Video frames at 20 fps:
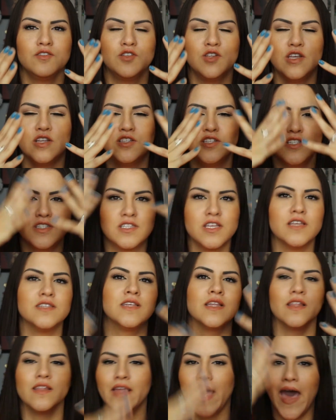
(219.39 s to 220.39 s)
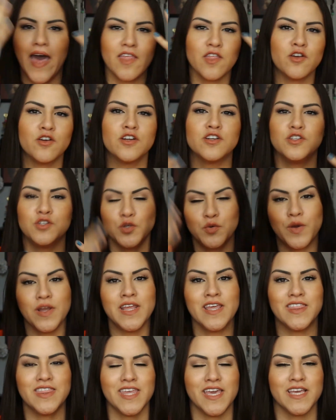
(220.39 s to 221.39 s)
it just doesn't lather or do
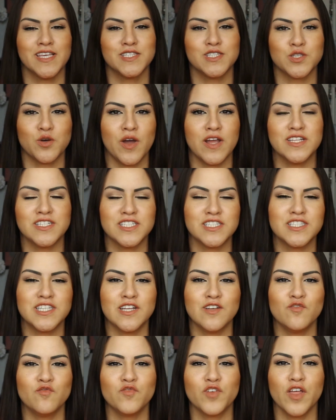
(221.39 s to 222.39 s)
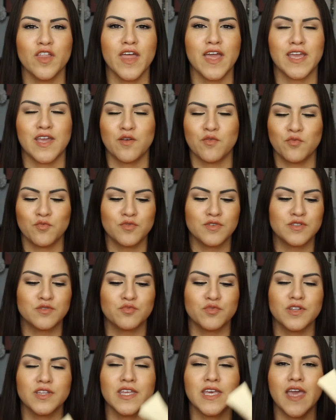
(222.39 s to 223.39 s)
anything so I just didn't feel like it was
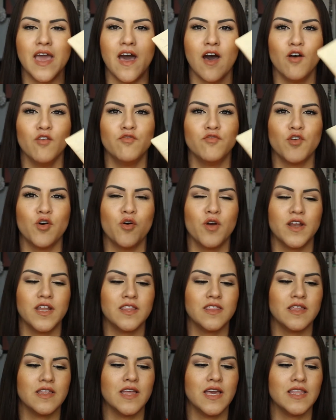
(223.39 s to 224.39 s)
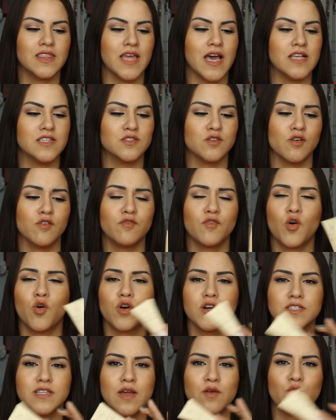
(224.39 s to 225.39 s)
really helpful or anything like that so of
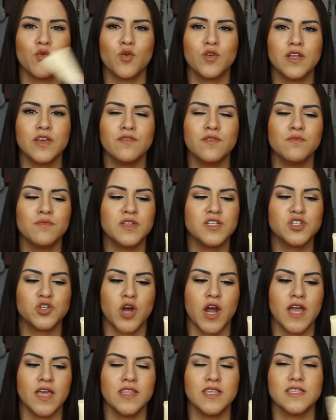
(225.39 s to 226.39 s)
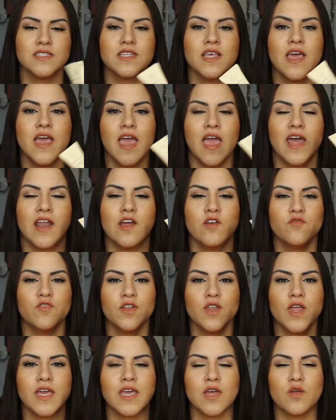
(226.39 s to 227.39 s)
course I won't even been trying this and I
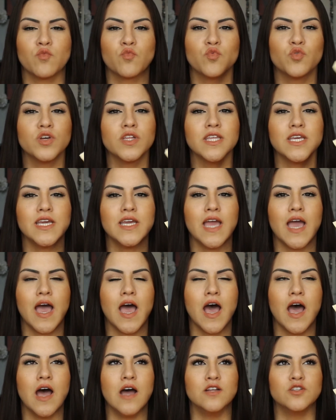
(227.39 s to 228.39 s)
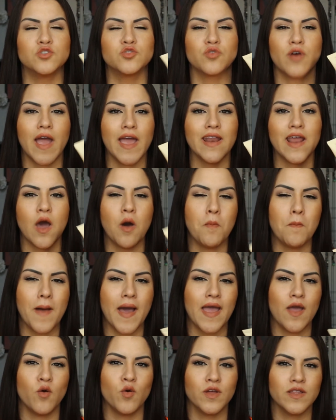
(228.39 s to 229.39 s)
feel like it really uh, dried out
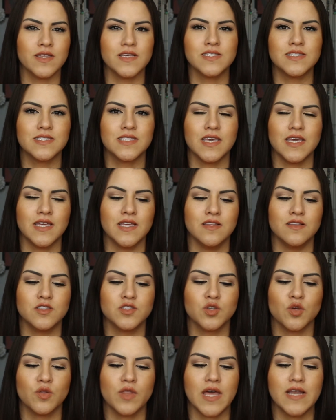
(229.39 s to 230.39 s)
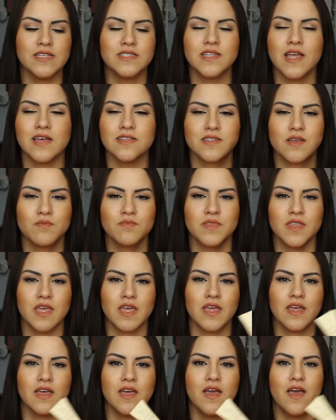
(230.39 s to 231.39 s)
my oily skin so that is not
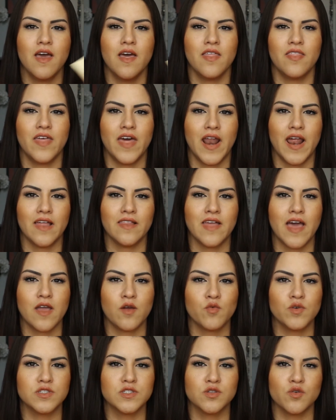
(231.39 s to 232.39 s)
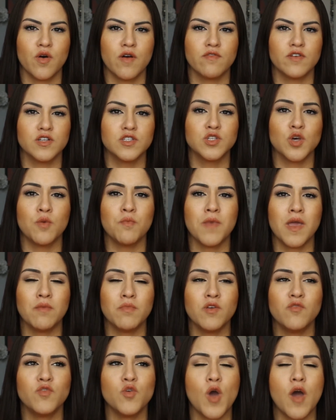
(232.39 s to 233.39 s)
something that I like whatsoever so
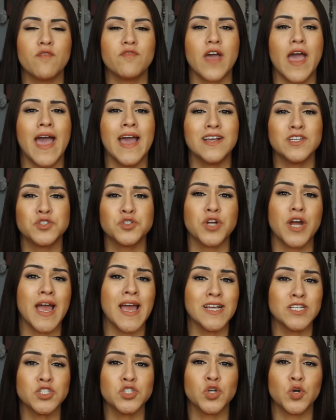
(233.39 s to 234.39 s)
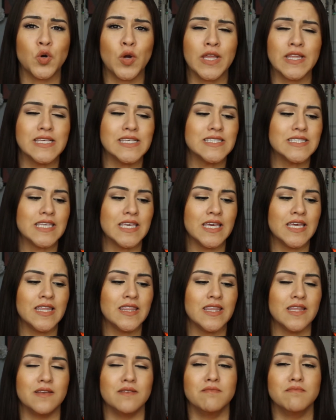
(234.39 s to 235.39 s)
maybe if you have extra extra oily
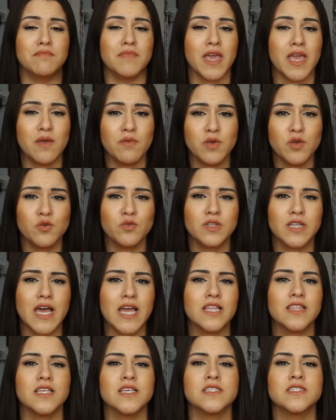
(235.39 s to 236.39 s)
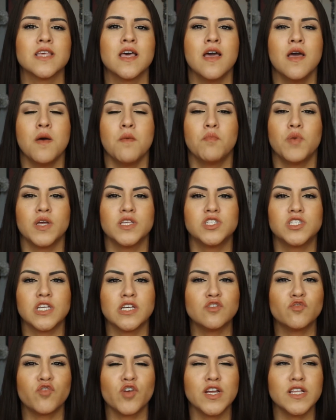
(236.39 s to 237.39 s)
skin then maybe you'd like this but
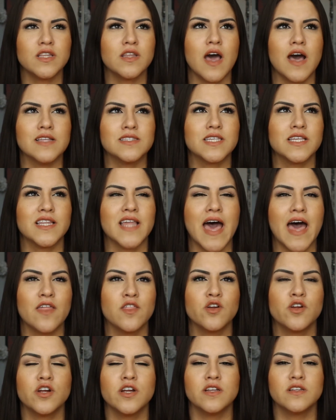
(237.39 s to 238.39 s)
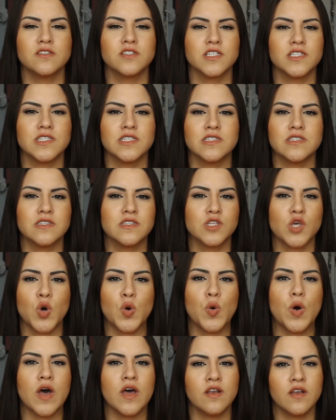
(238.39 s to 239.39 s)
just for it not to lather this is
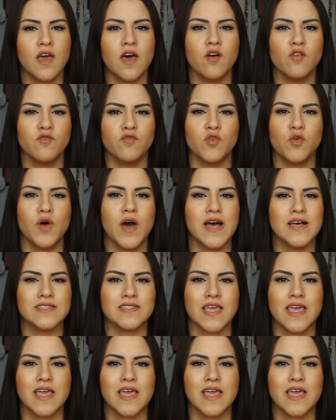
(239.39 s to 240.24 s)
so unhelpful as